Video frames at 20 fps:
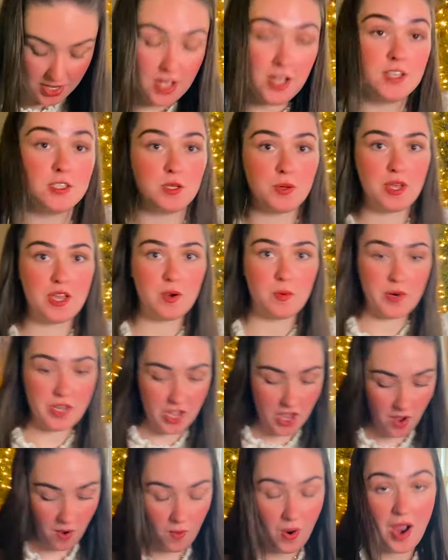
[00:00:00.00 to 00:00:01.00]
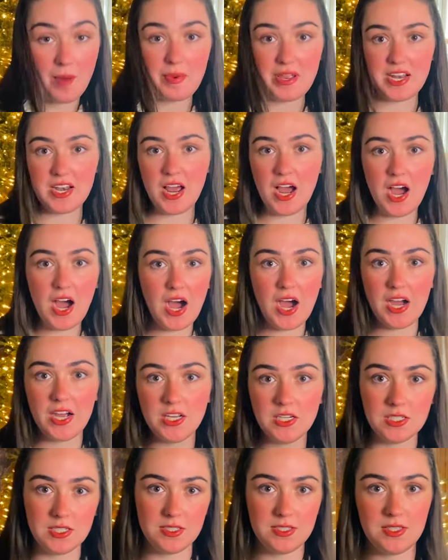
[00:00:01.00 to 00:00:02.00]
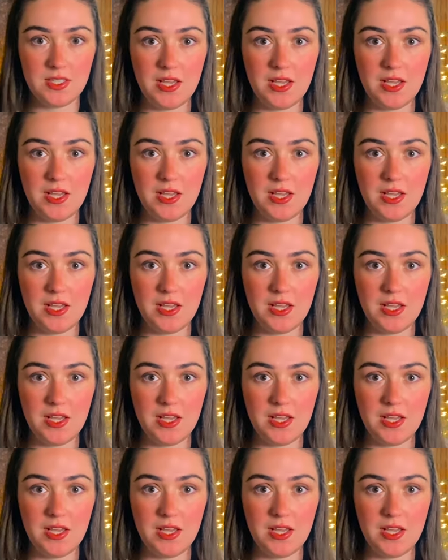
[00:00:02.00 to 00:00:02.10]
So here we go. I mean, I just